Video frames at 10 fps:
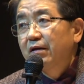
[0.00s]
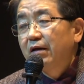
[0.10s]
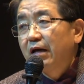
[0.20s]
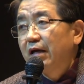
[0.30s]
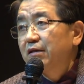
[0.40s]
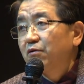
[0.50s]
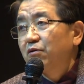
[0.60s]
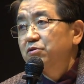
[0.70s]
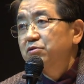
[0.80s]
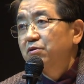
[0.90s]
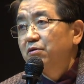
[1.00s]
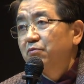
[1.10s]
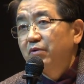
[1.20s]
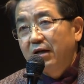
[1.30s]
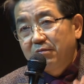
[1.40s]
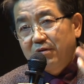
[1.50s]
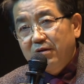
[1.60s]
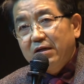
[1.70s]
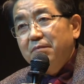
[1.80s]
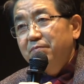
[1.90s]
and also we have a
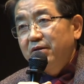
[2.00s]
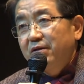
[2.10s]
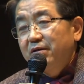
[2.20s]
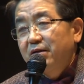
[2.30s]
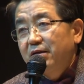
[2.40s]
company,